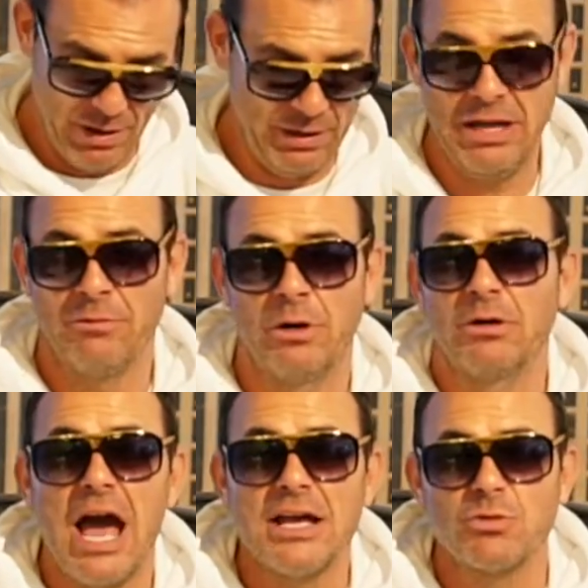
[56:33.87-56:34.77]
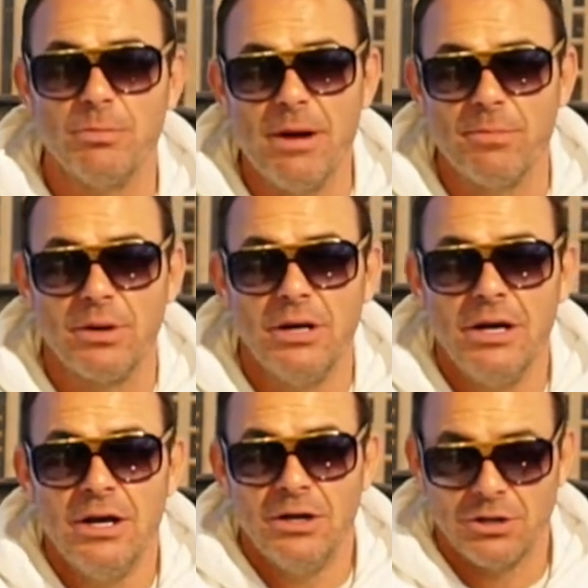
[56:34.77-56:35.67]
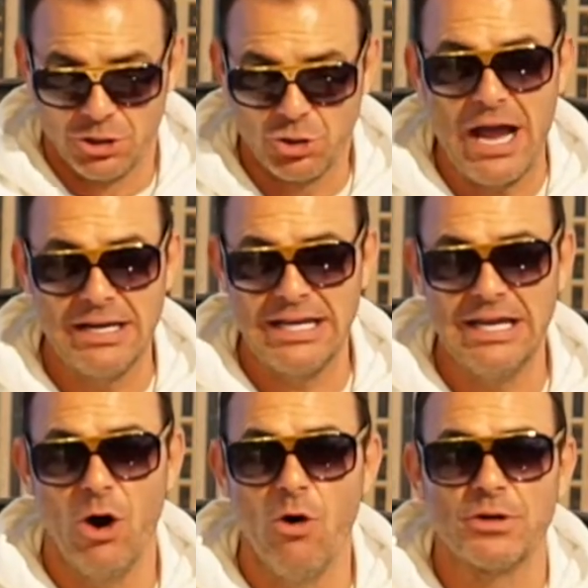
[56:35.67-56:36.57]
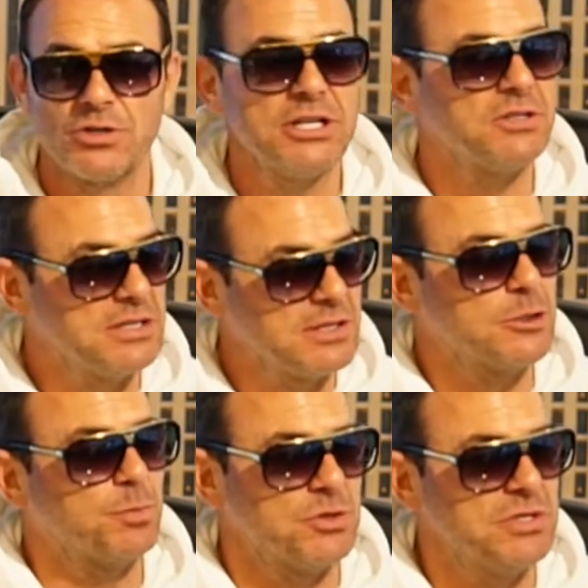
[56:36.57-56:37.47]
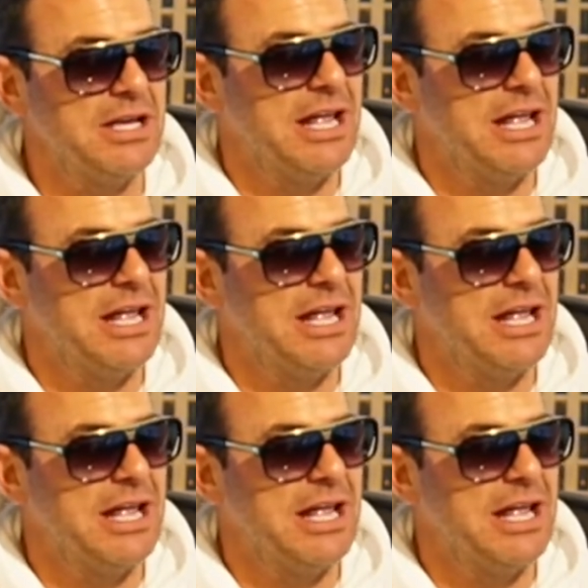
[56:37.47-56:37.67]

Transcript: Eh, guys, remember, you're trying to hit over 66%.